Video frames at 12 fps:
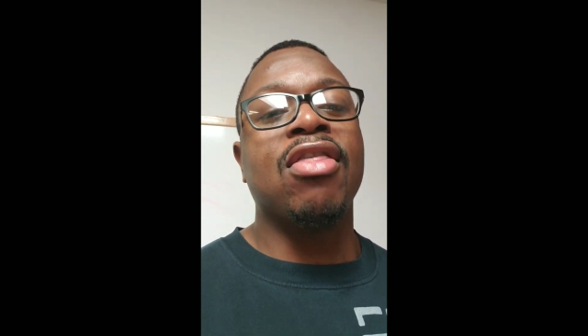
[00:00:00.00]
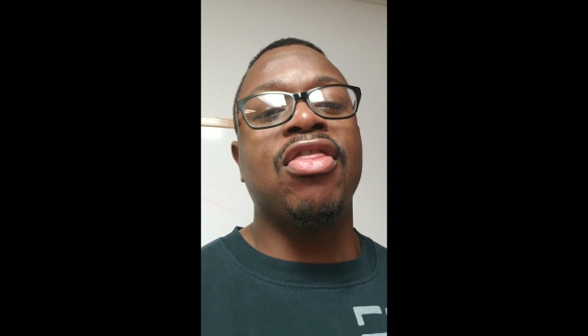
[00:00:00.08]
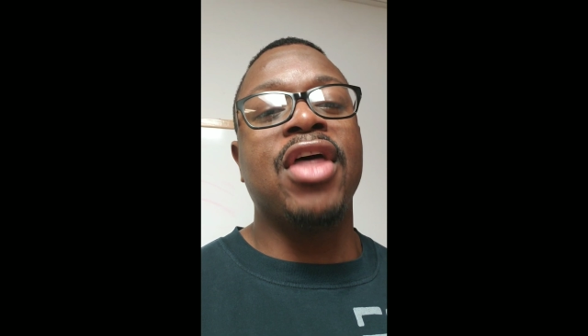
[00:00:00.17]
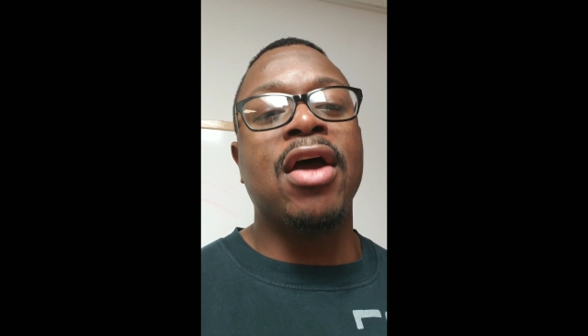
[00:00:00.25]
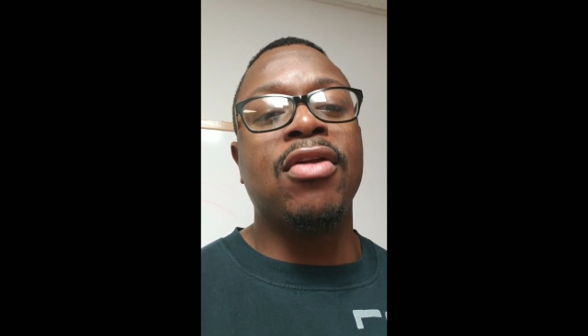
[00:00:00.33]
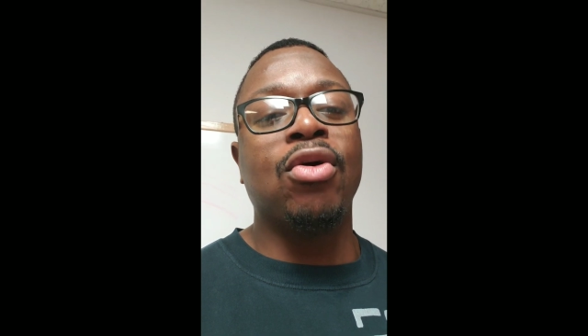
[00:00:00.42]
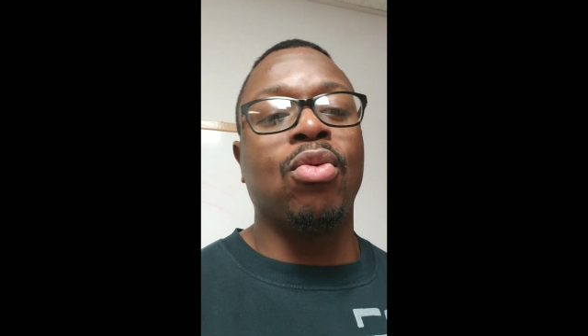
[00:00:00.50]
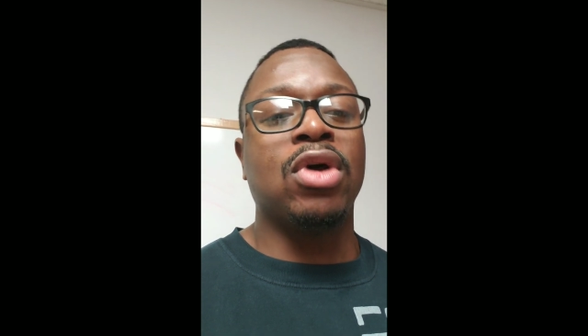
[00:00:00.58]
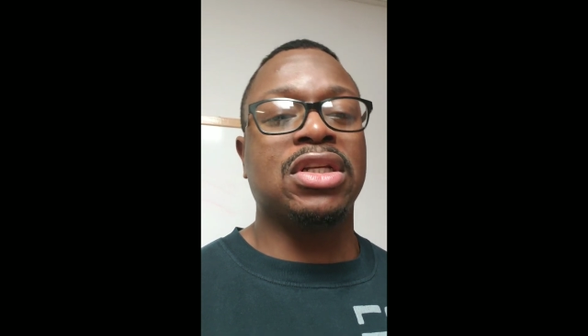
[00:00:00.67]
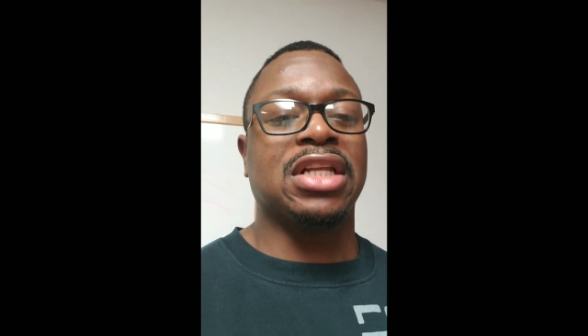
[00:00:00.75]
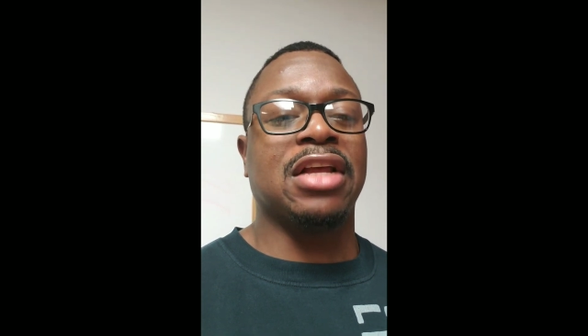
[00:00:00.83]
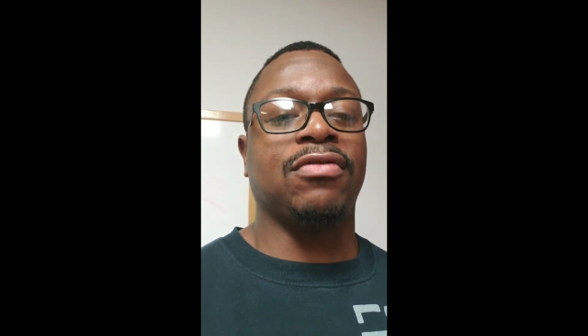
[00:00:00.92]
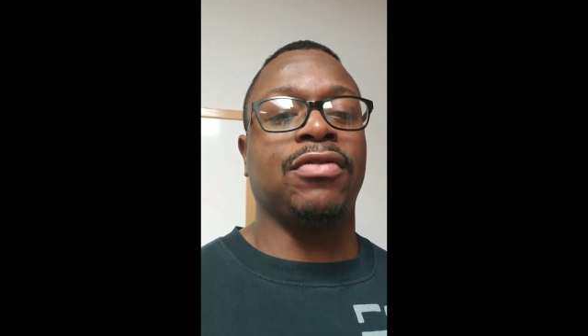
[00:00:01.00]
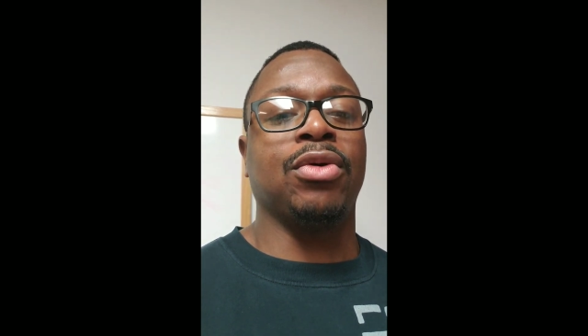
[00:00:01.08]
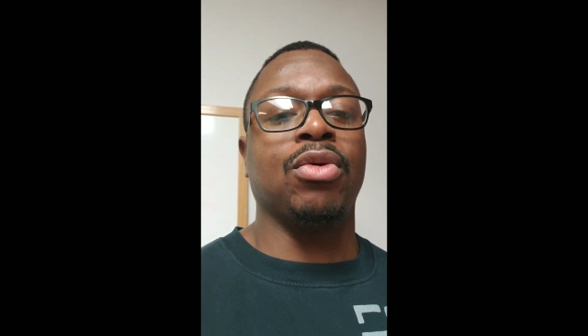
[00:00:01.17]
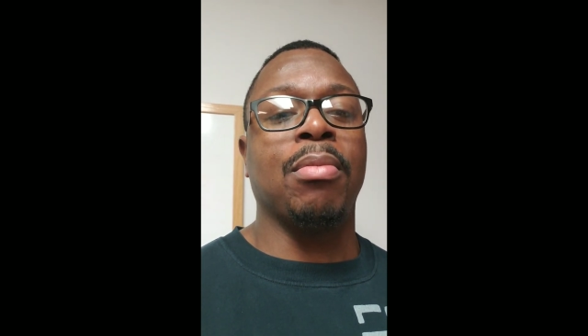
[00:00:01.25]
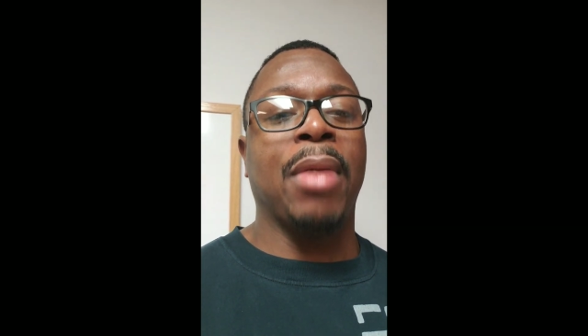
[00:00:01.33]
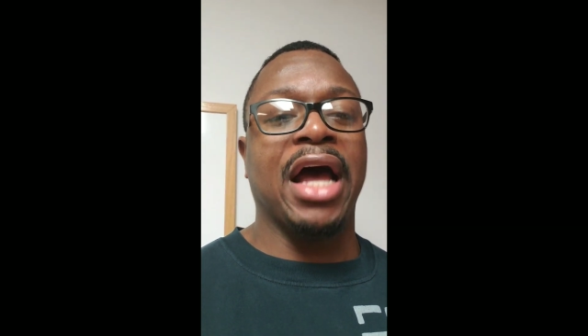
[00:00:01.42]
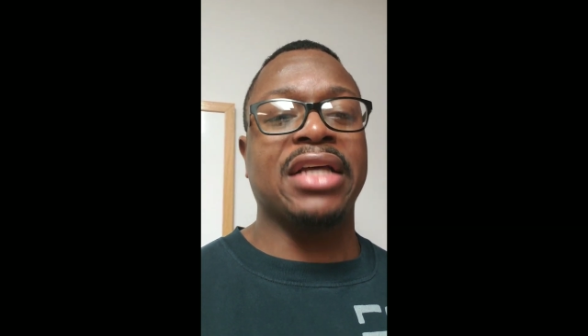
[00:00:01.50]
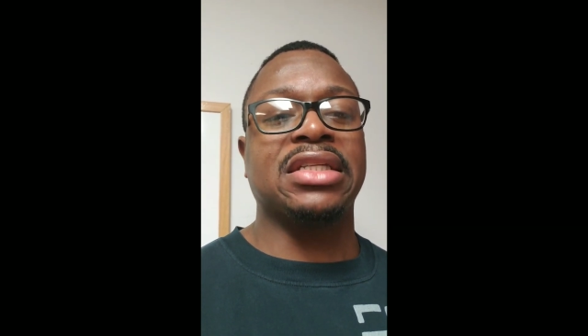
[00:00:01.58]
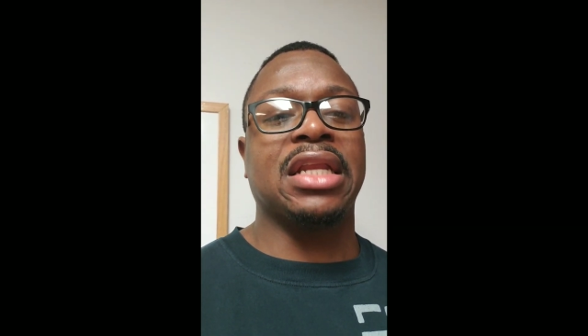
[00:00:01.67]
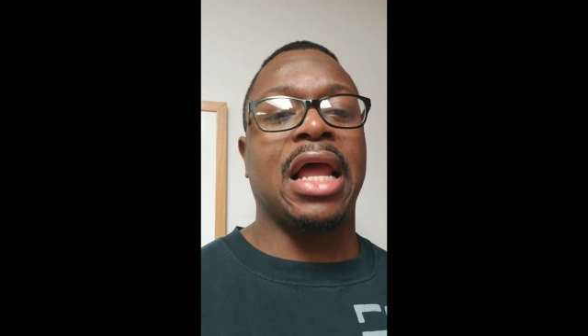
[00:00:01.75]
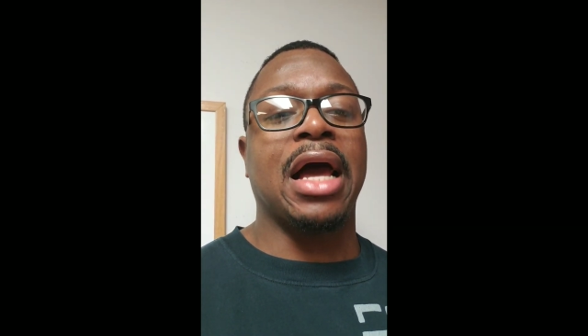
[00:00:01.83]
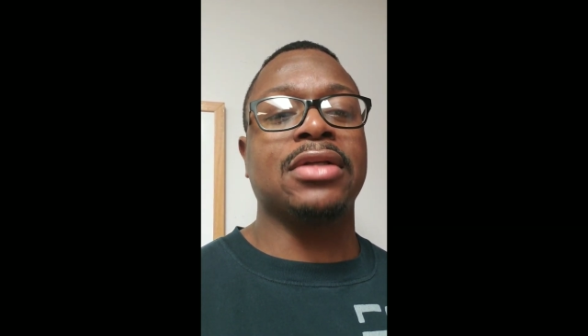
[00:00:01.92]
they're the ones that's filled with bias
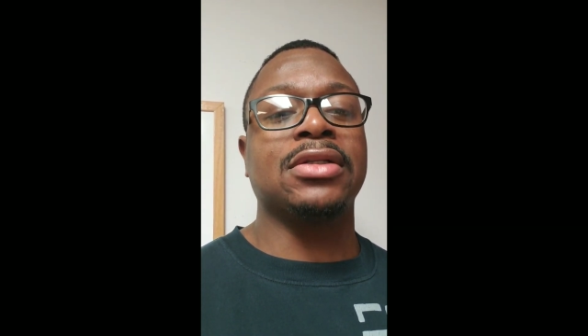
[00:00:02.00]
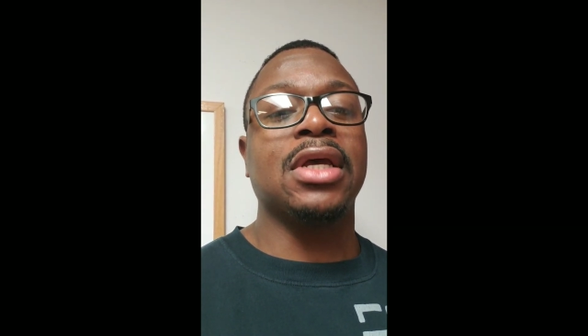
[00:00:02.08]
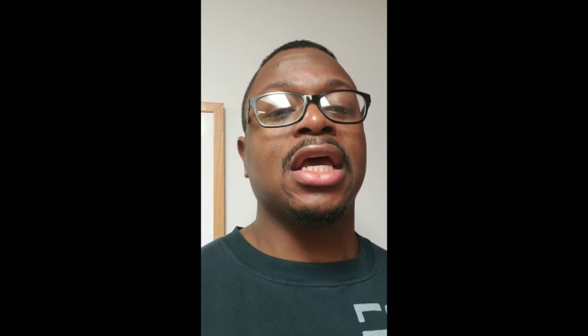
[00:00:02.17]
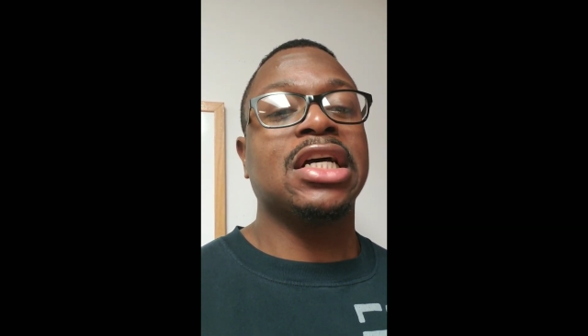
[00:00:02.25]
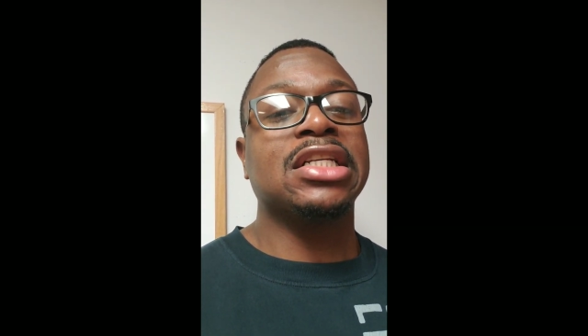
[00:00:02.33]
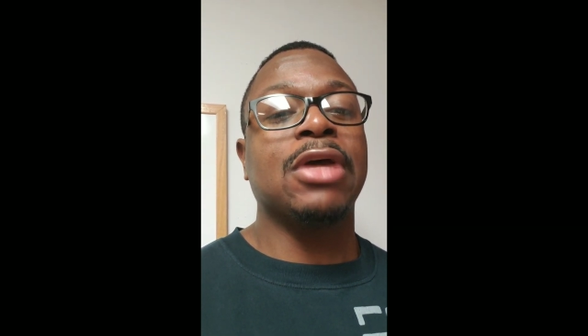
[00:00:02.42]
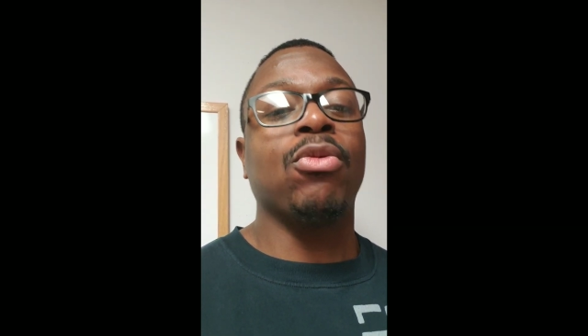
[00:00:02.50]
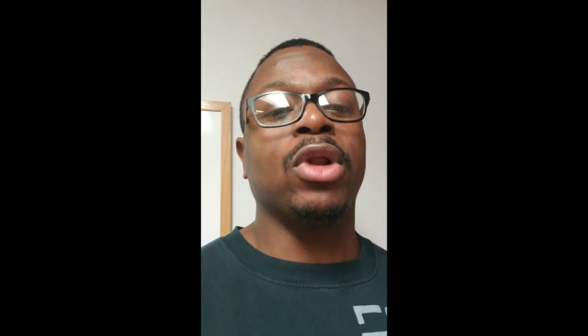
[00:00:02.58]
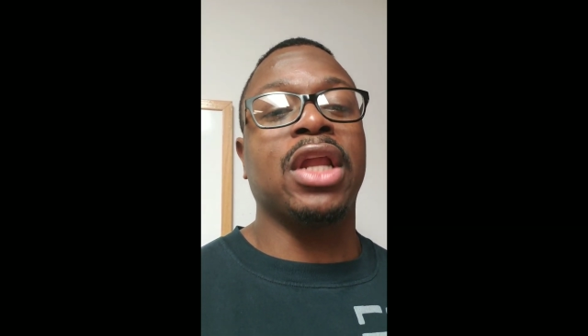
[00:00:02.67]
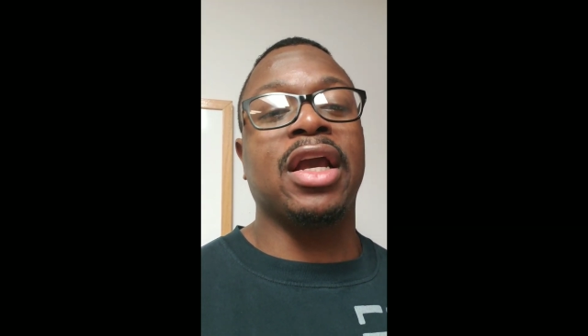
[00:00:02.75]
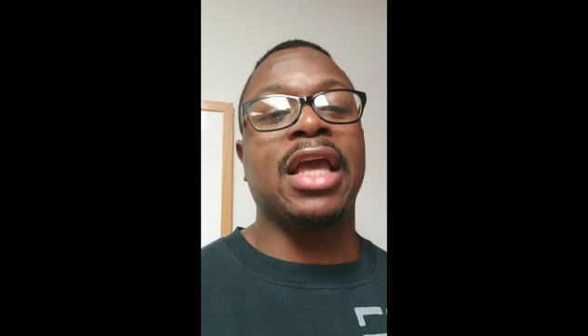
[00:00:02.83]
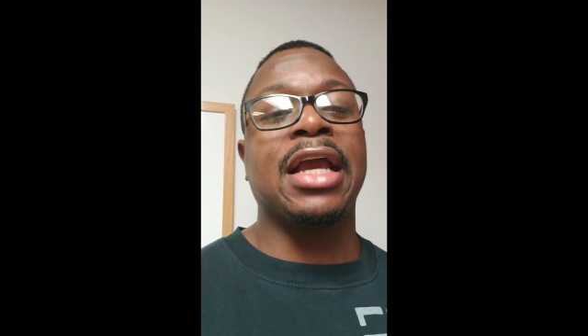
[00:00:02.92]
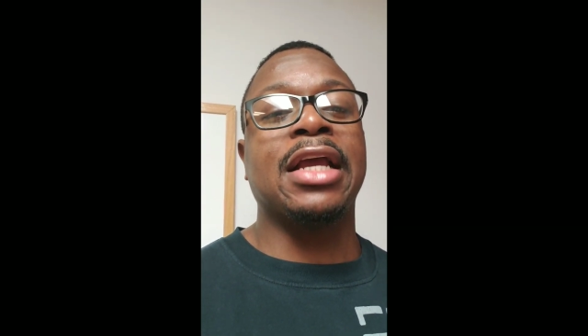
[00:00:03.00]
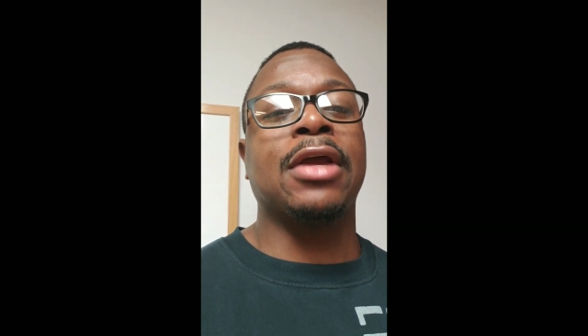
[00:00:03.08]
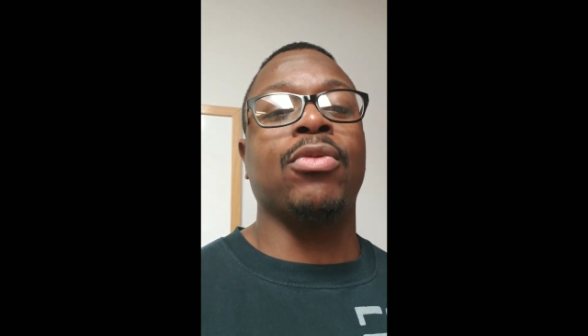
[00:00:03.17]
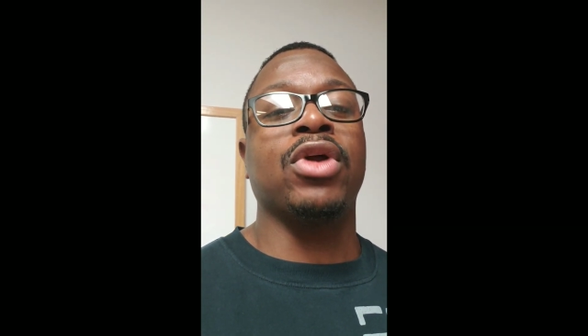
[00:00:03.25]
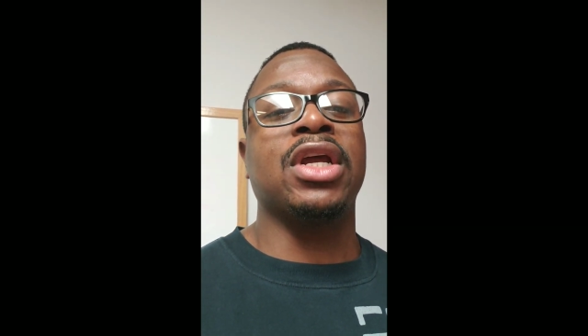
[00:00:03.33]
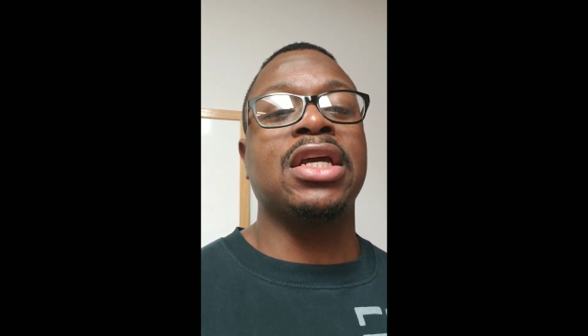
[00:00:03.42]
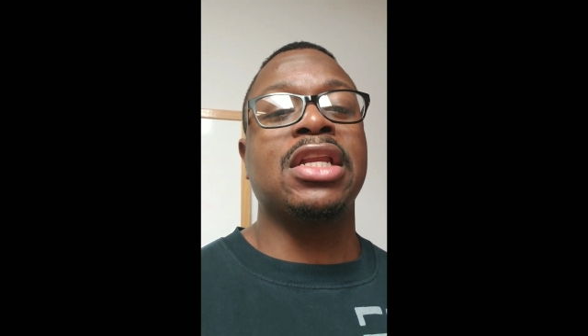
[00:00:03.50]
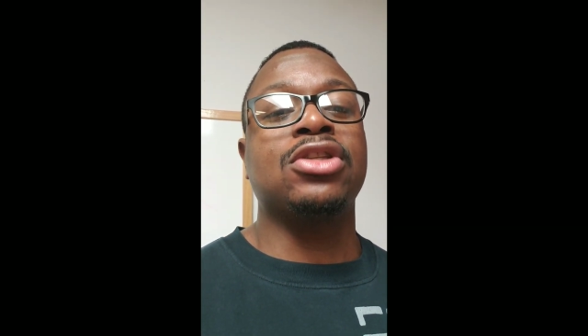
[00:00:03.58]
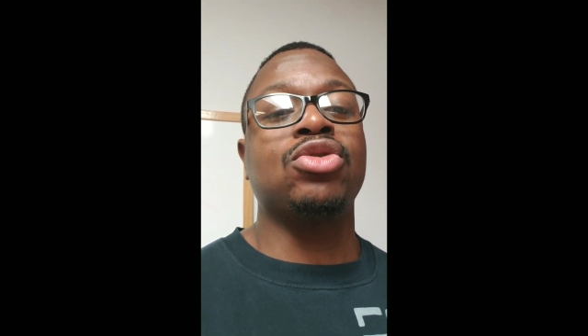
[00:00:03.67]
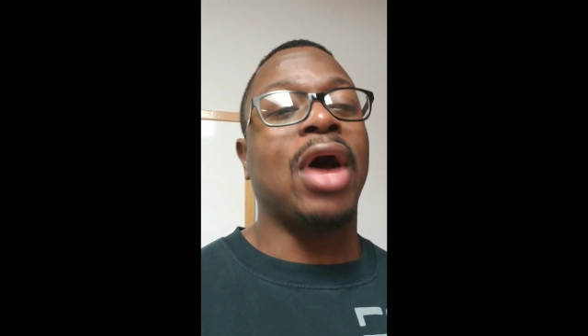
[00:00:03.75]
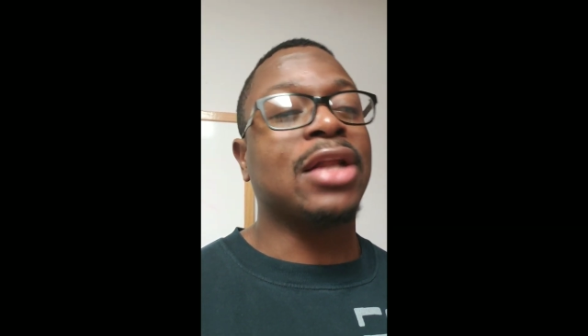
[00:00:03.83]
and lies because they want their cake and they want to eat it too.